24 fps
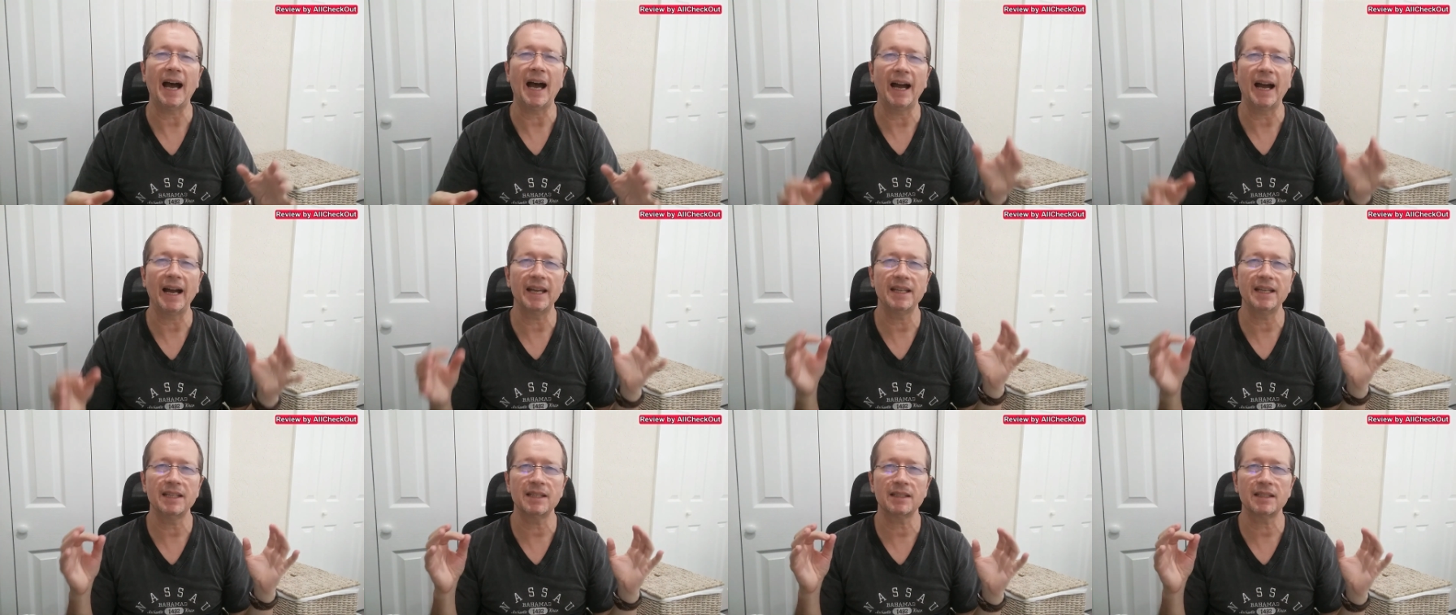
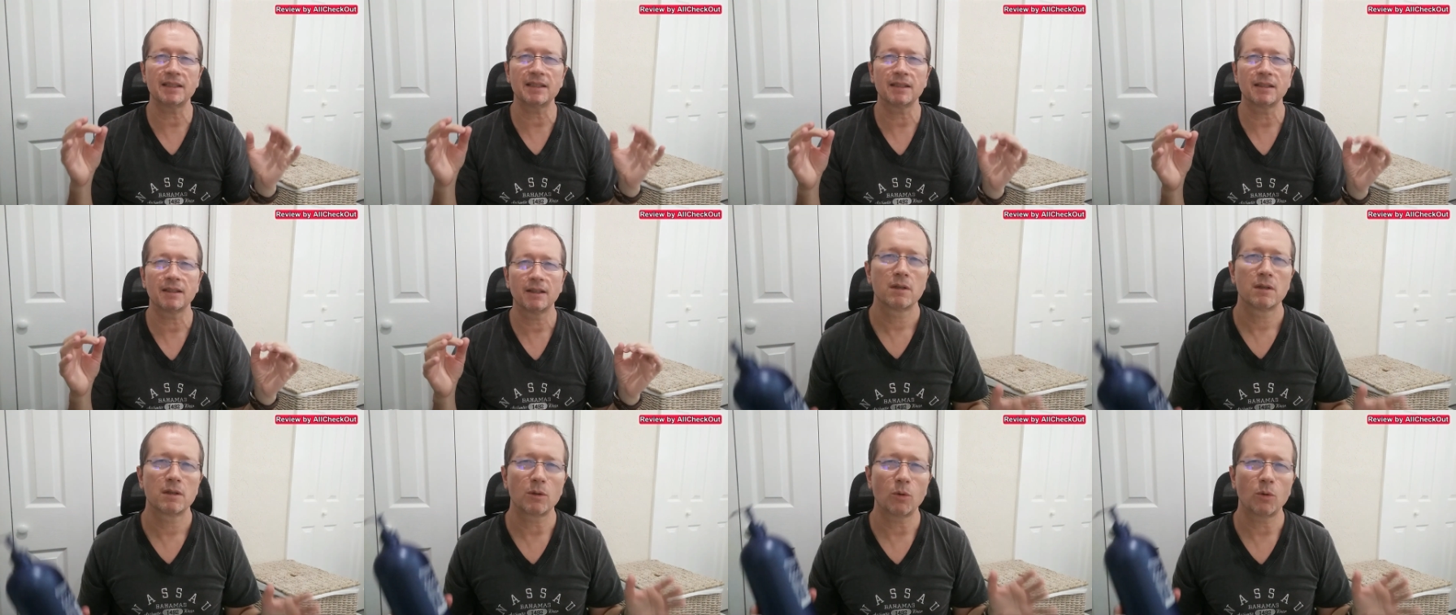eyes.
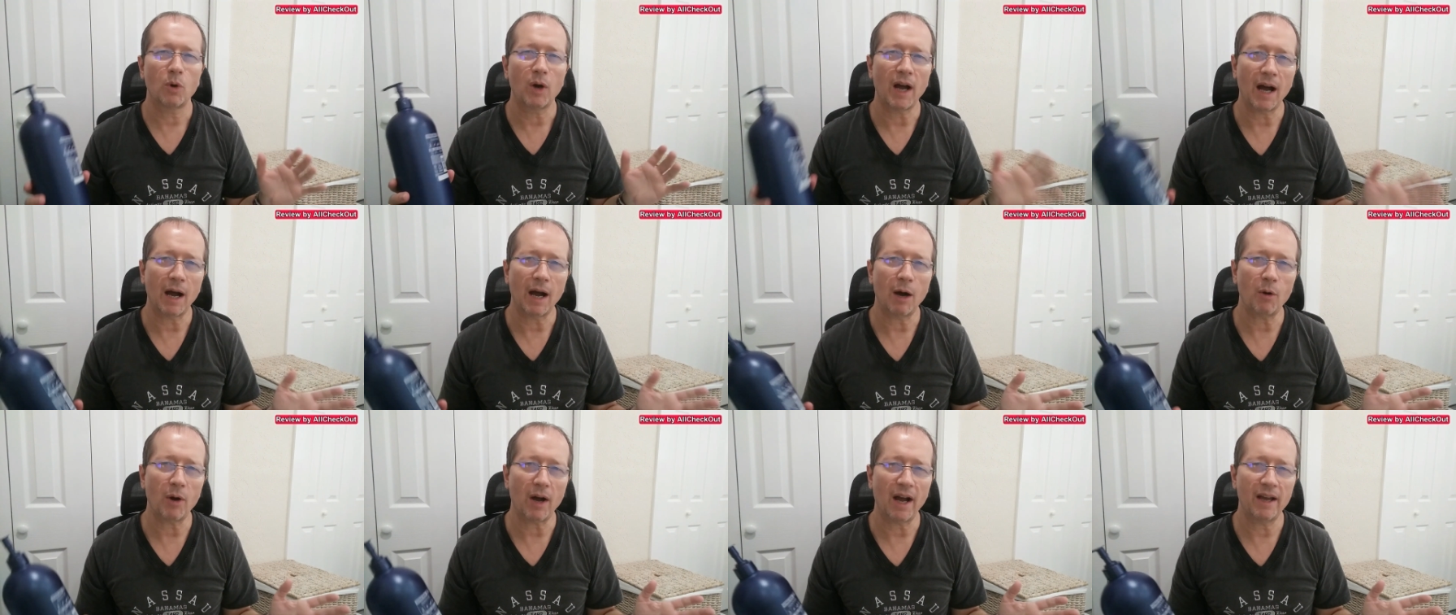So
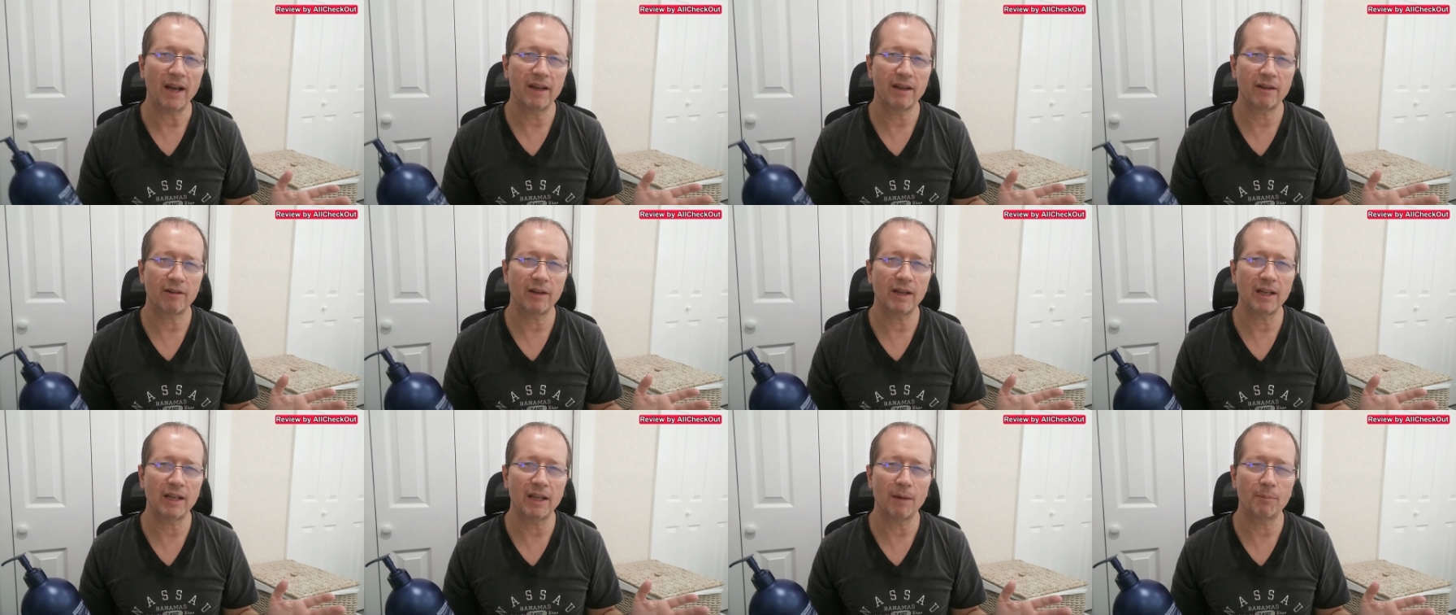how I
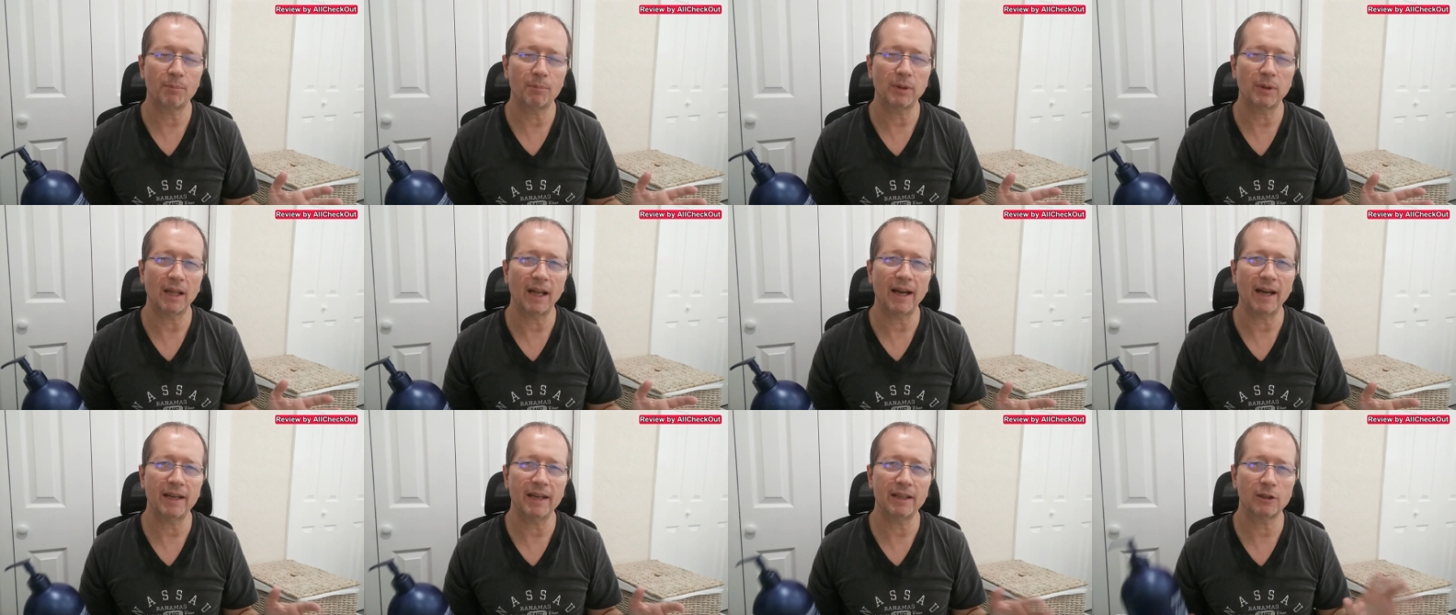really
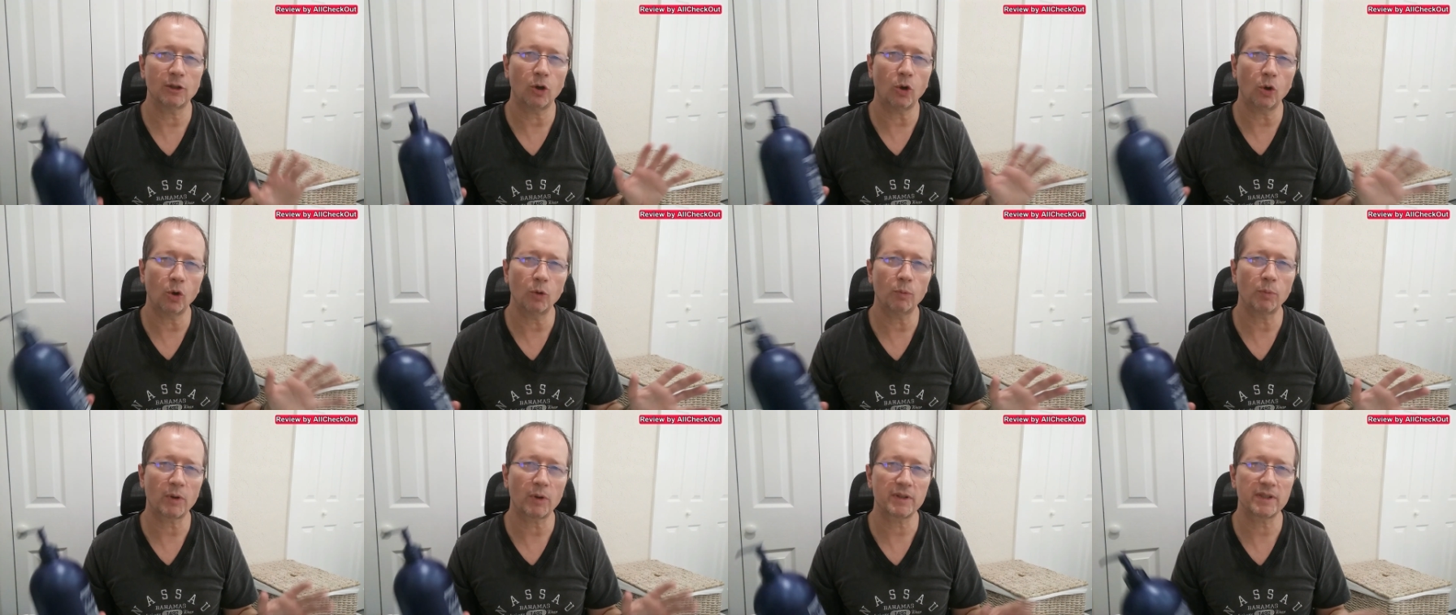apply the
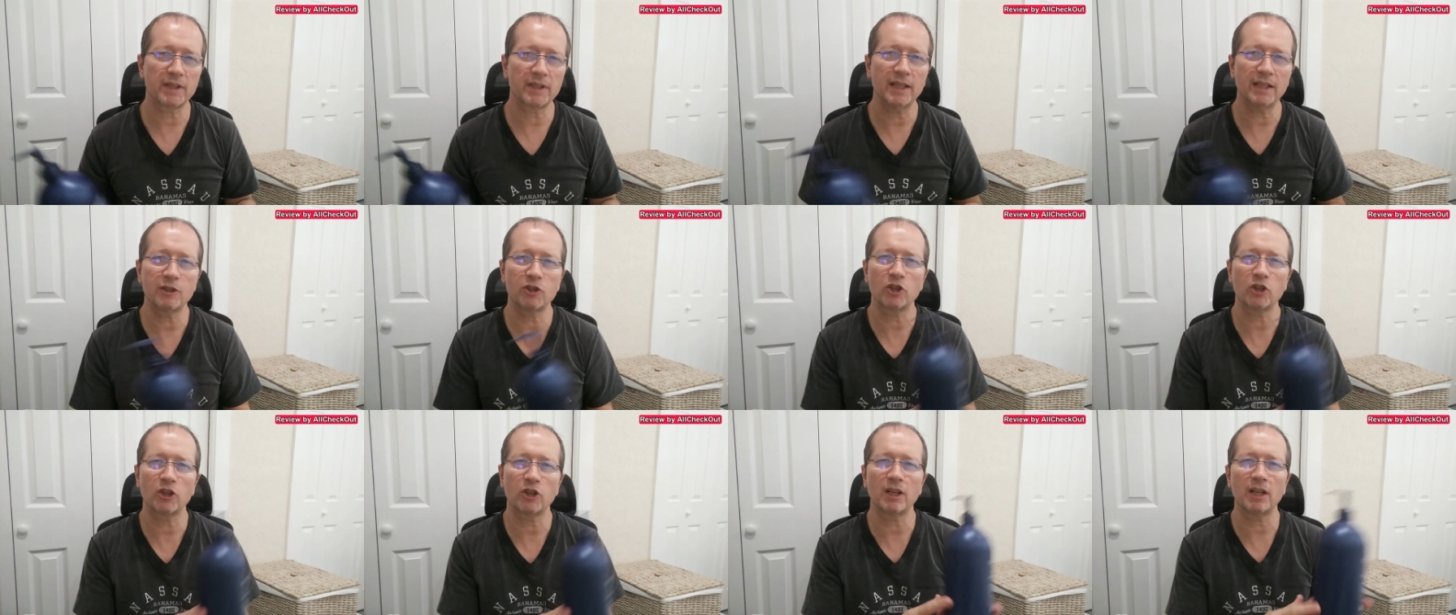whole
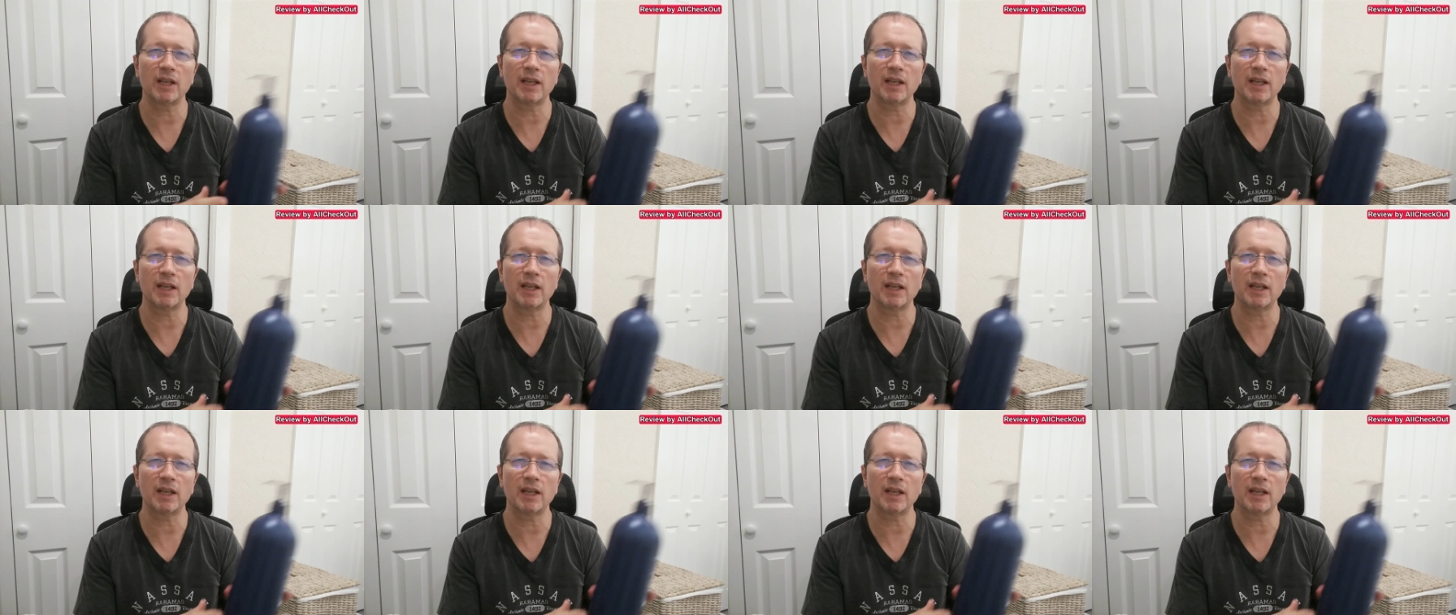procedure